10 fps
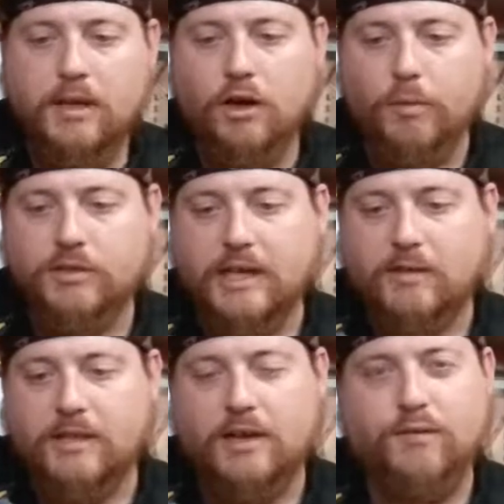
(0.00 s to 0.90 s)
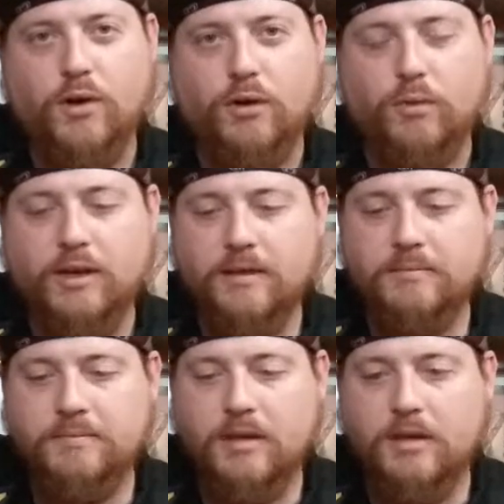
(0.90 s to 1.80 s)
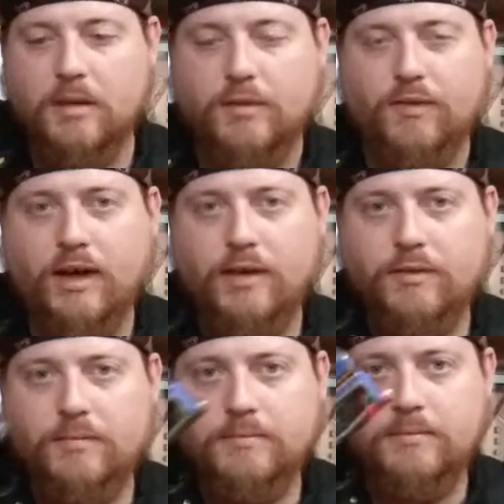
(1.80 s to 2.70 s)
Almost sounds like a phone ringing. Number 5.